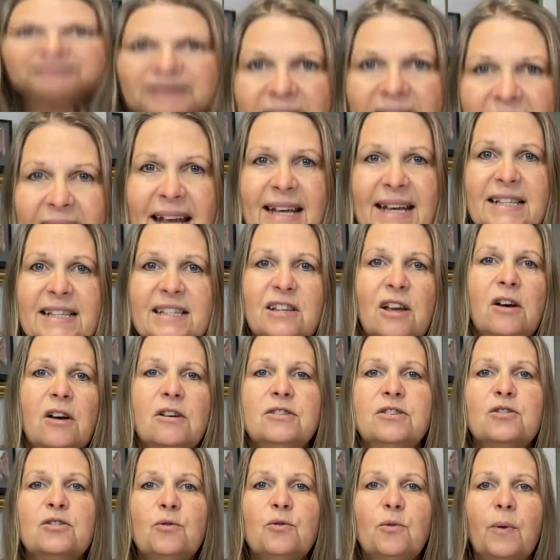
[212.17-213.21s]
It's
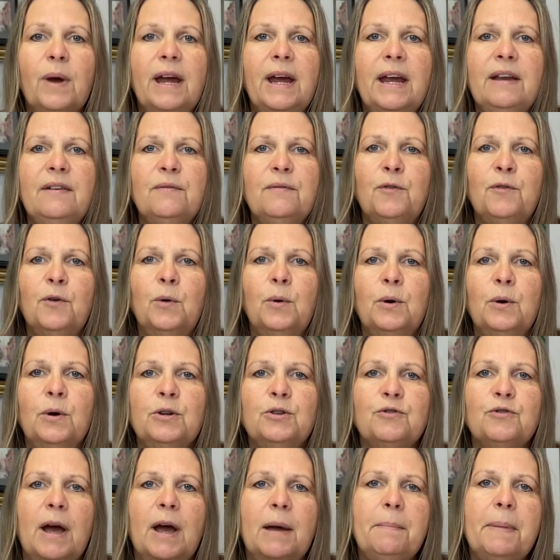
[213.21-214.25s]
also great for
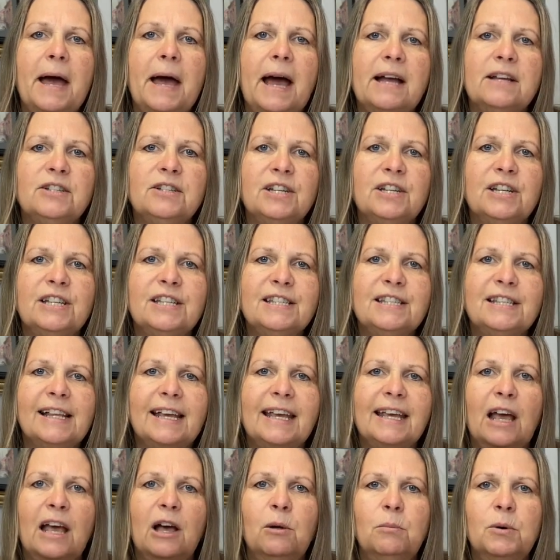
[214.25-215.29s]
dry patches
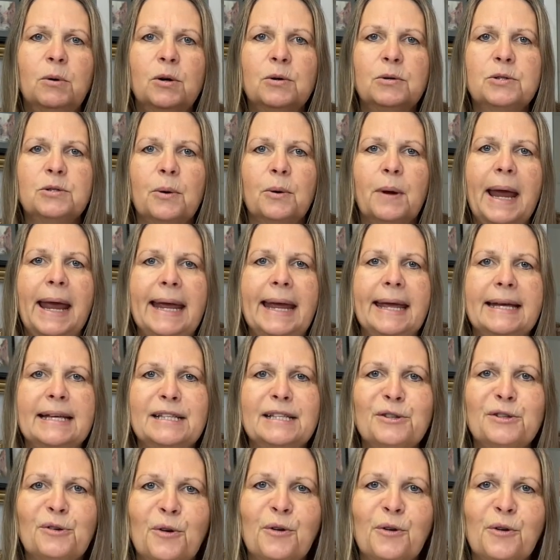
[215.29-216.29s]
like elbows or hands or